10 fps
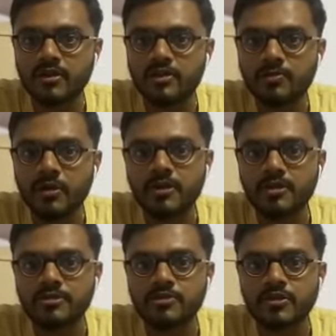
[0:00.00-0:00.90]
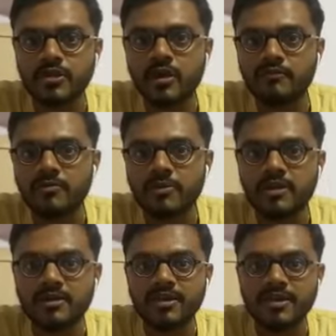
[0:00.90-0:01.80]
you probably can sue the coffee
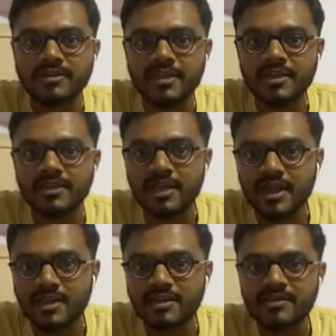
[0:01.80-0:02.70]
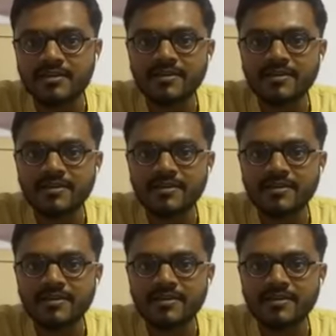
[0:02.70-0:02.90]
maker, saying that, hey,